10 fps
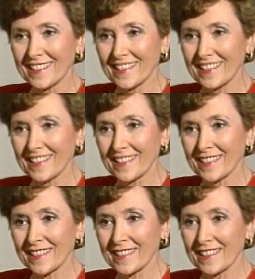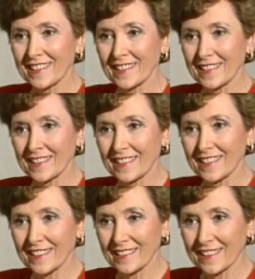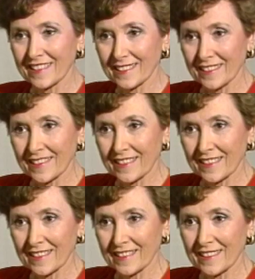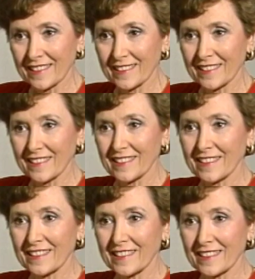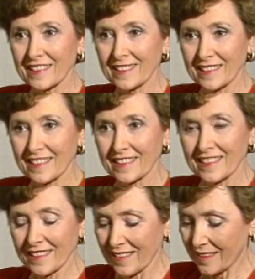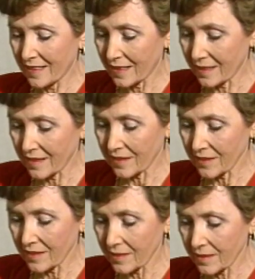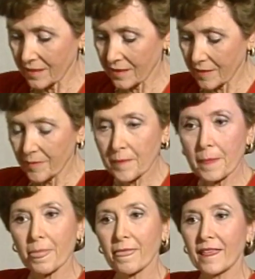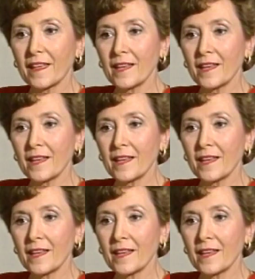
[no speech]